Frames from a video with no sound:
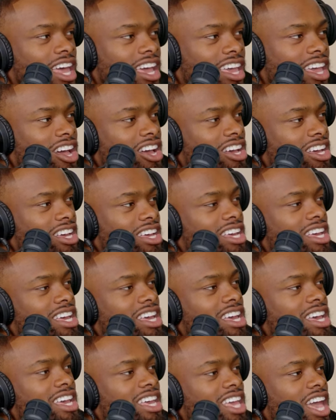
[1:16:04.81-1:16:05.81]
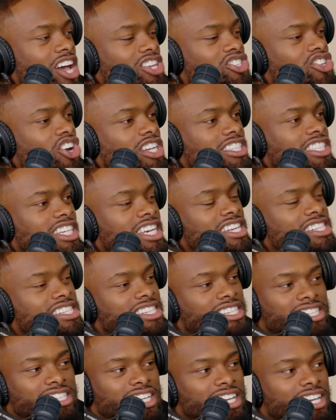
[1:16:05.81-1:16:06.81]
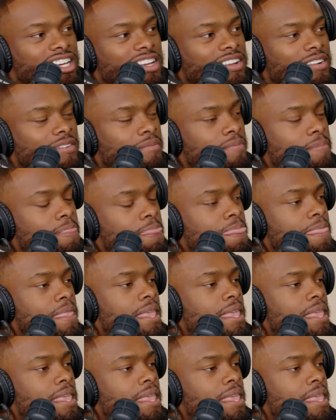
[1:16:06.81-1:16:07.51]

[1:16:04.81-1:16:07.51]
stay hotel. Bro. What the